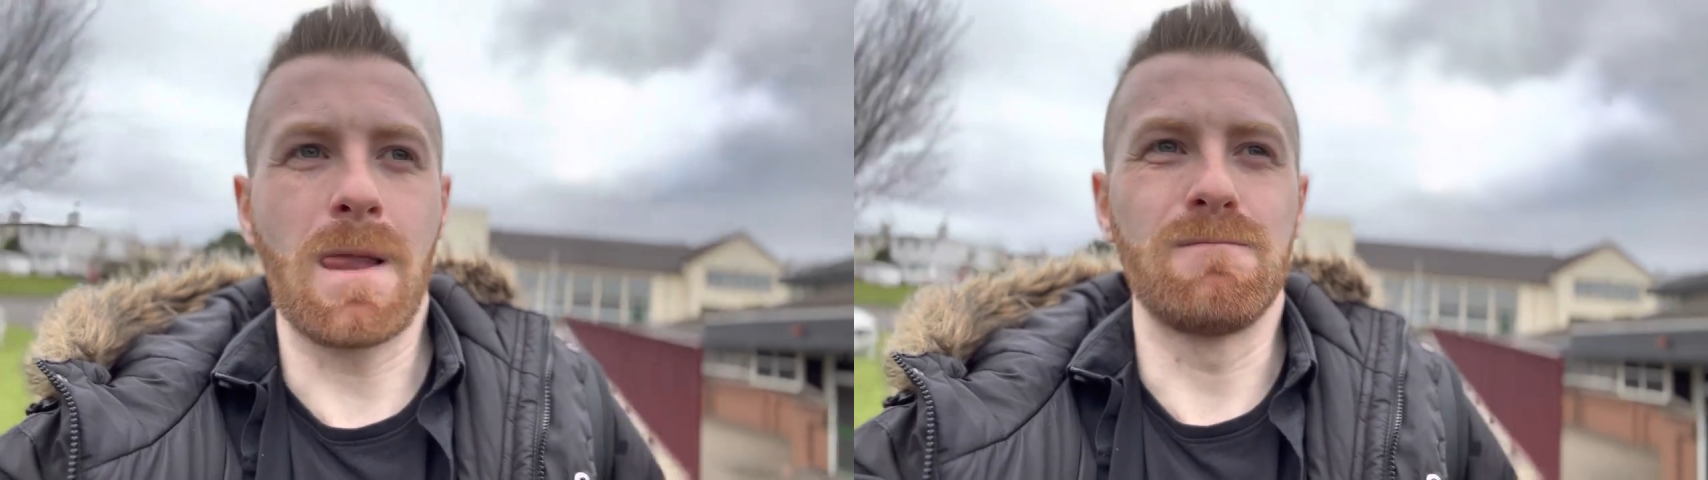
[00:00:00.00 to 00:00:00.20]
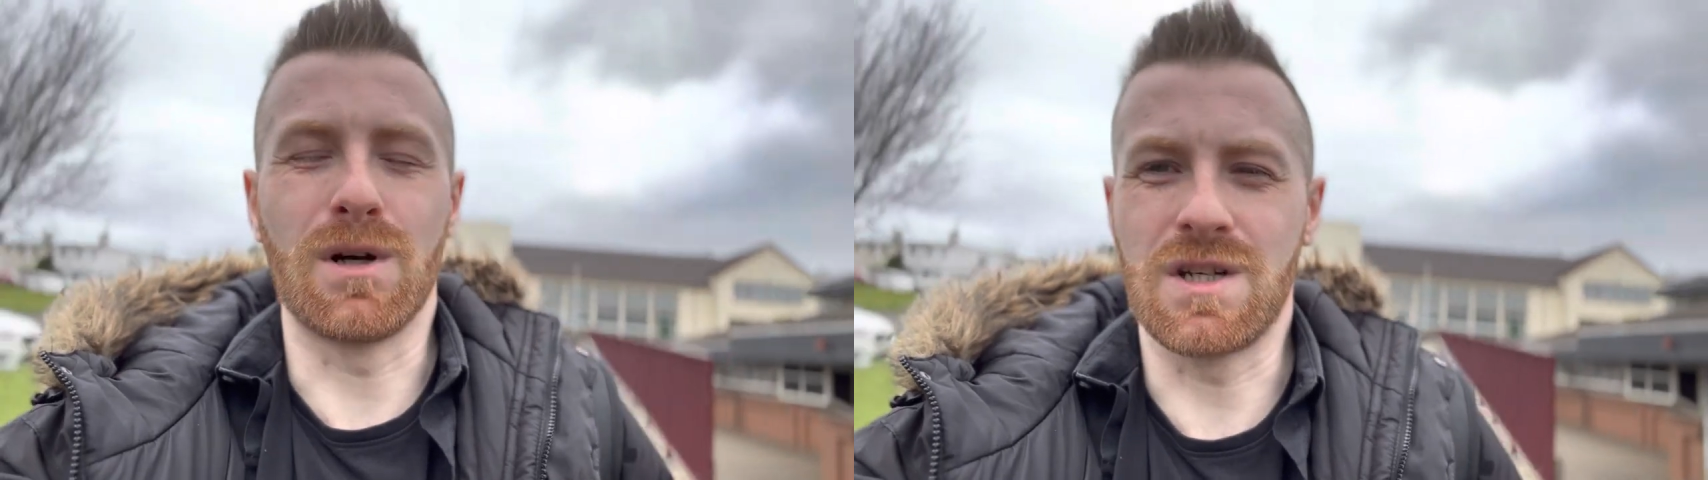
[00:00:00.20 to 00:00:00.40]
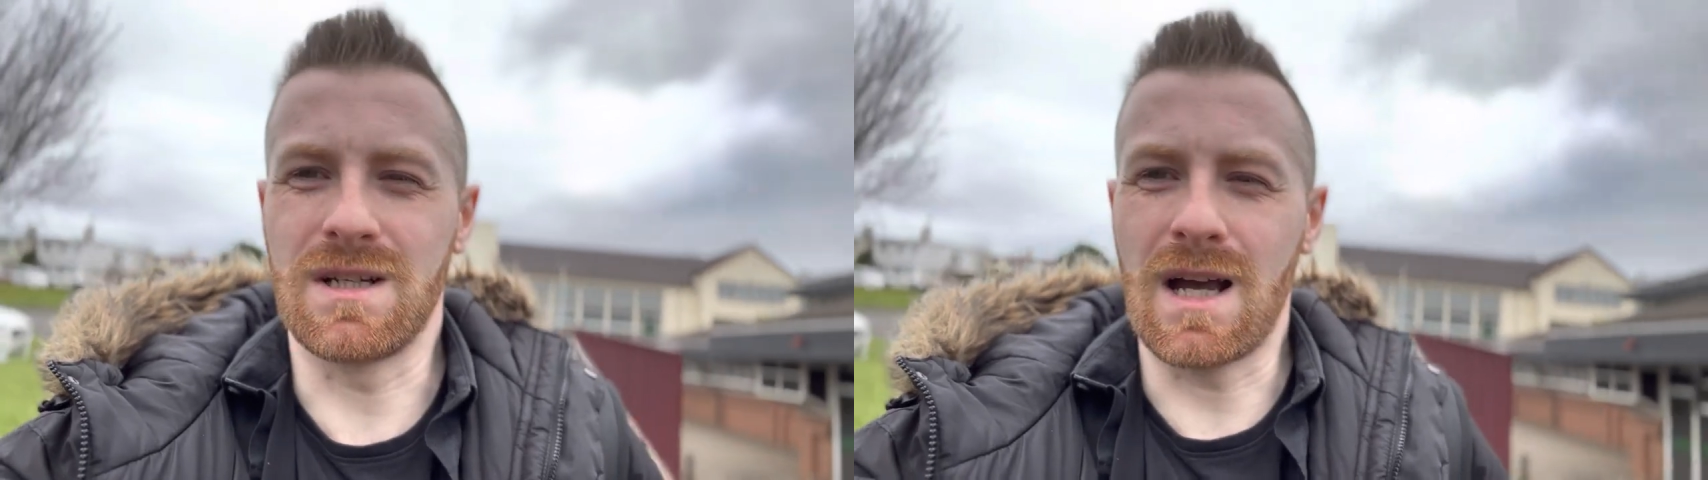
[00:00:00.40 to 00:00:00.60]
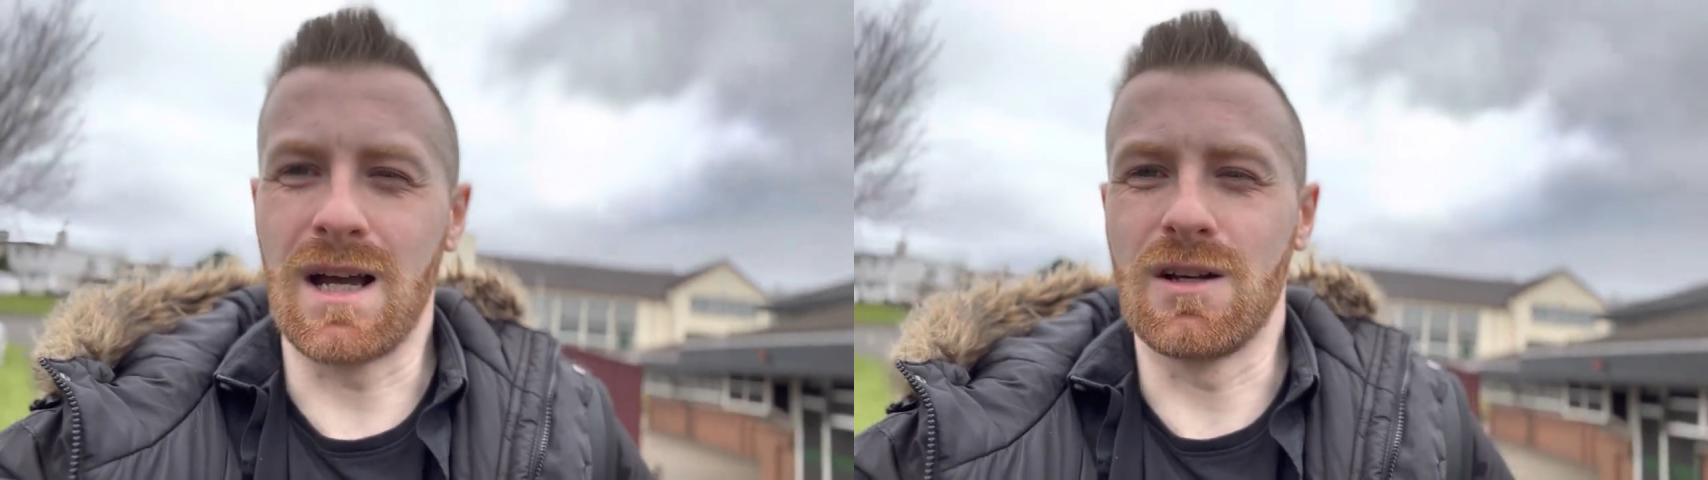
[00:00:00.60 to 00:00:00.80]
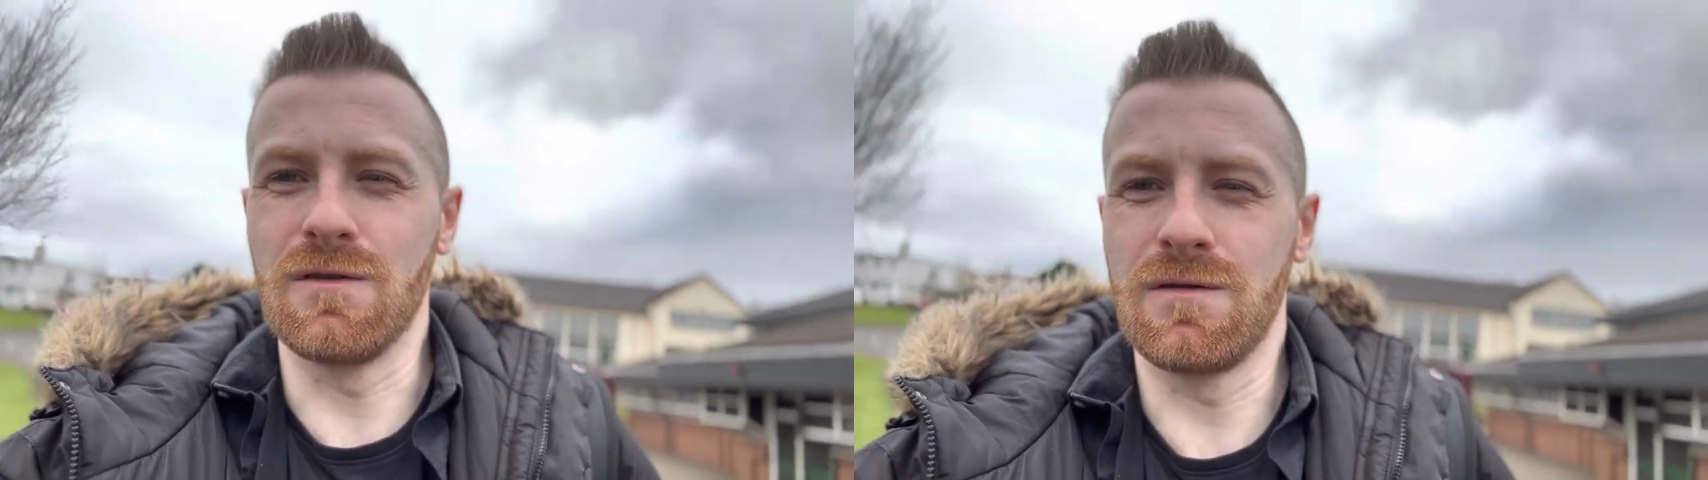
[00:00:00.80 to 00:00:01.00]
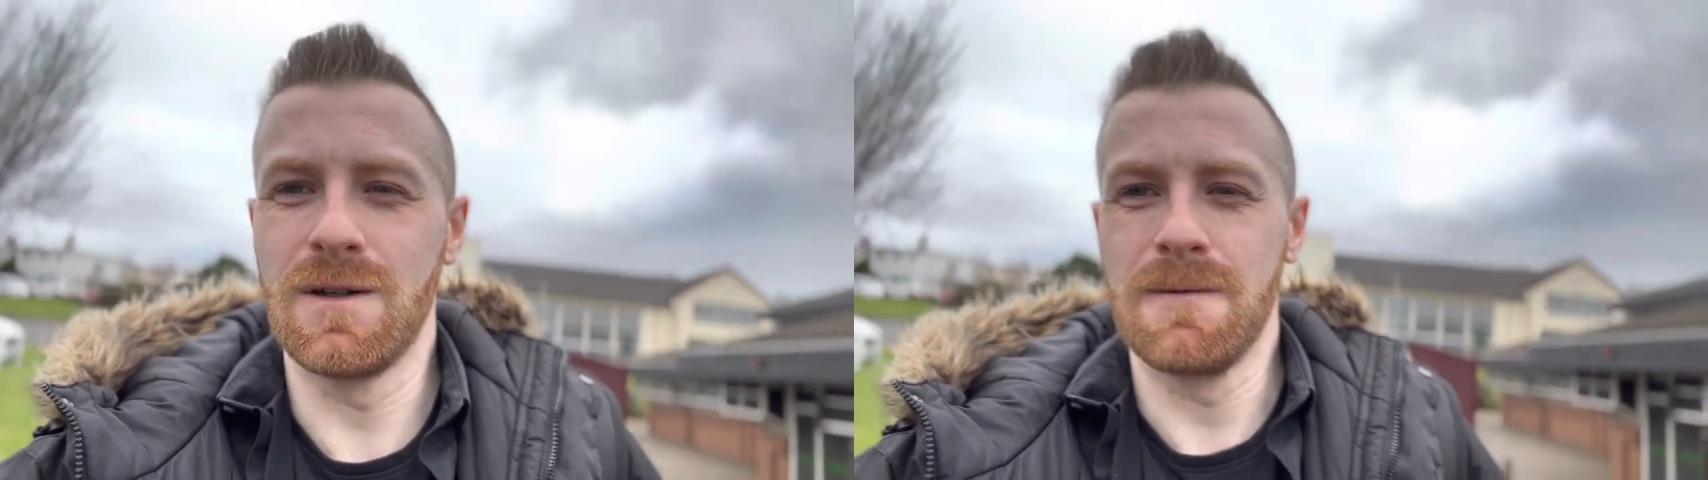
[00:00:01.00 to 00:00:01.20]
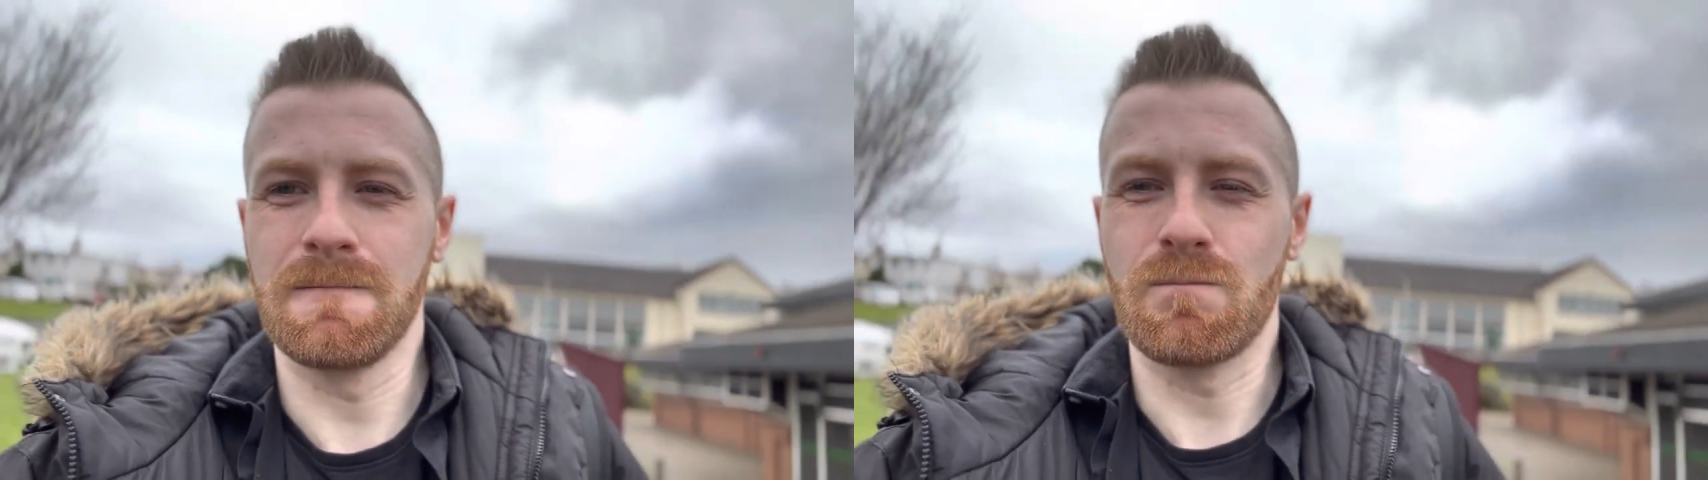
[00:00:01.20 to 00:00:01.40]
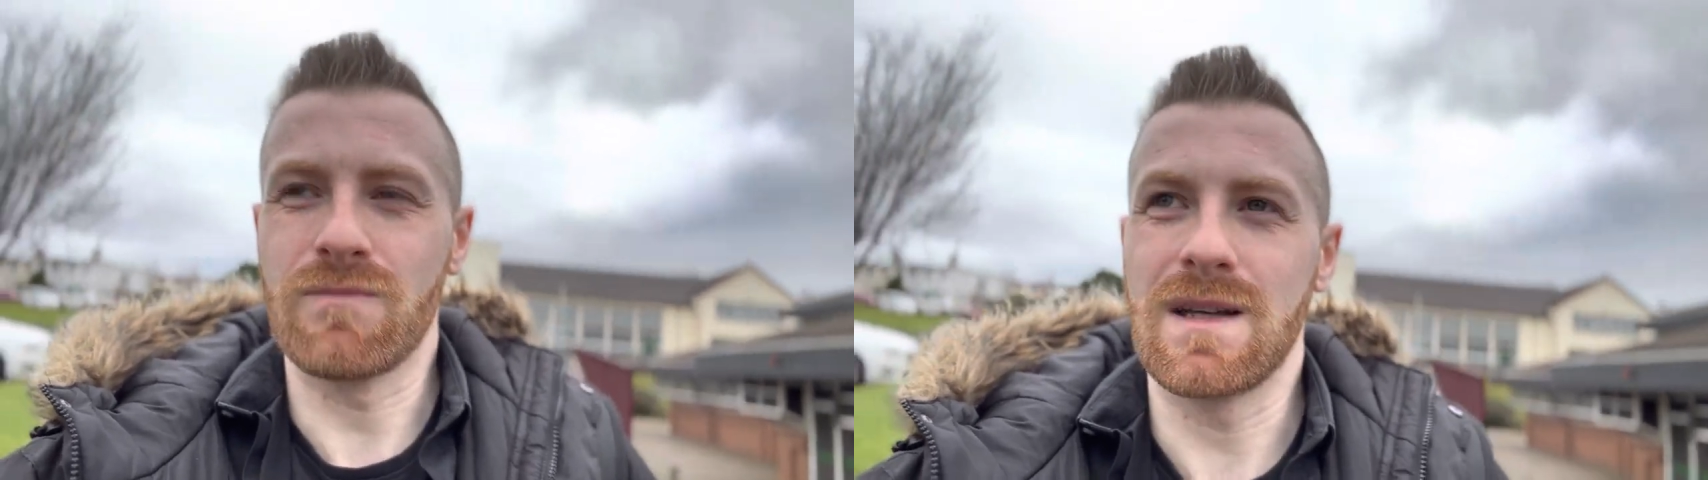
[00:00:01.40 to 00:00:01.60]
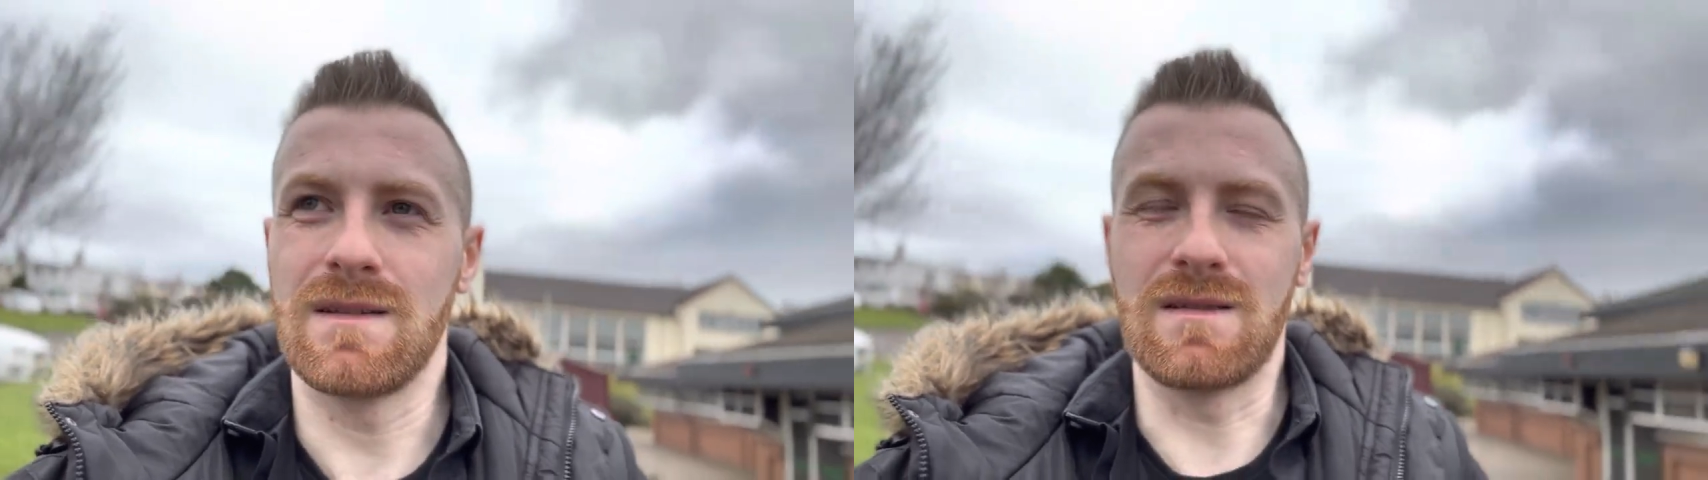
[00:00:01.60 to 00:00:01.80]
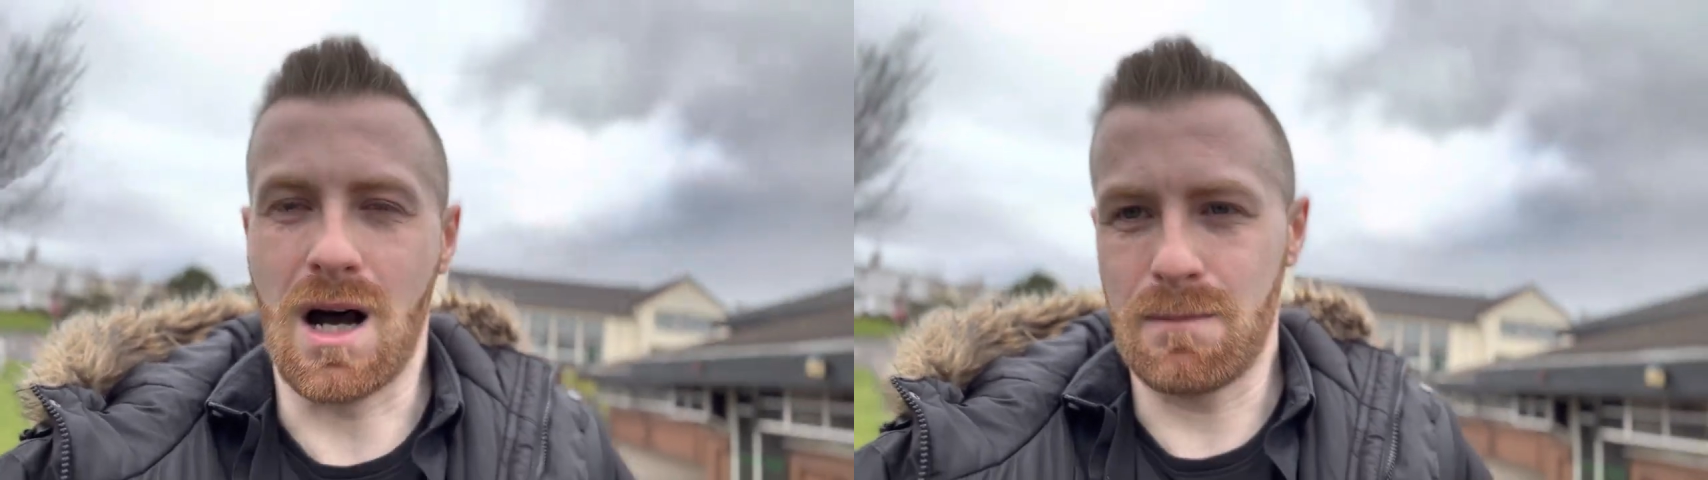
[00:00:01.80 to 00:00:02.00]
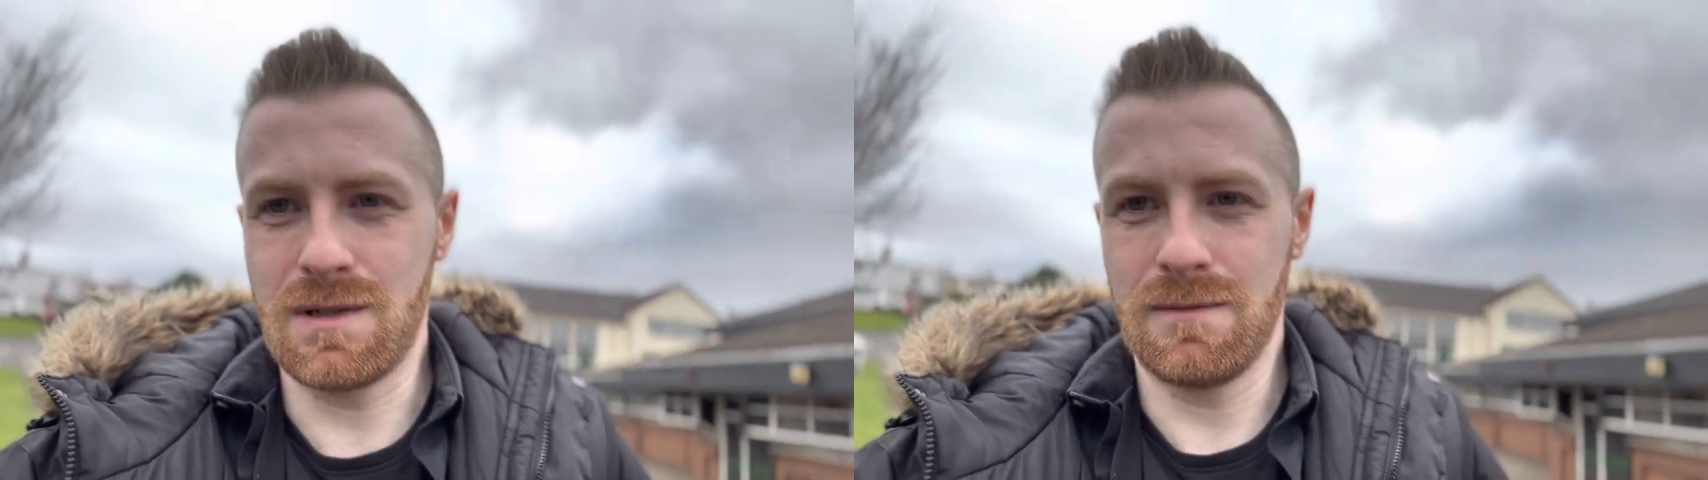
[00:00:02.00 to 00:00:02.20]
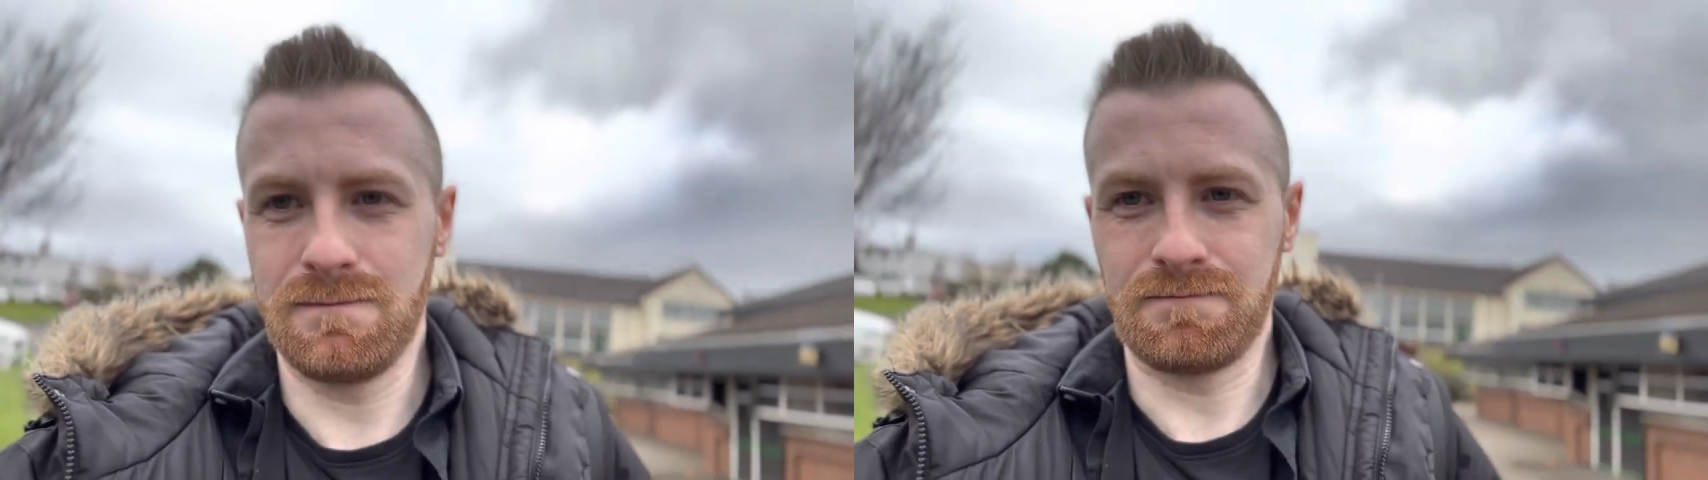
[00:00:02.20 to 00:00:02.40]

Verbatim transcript: but she'd kind of stopped,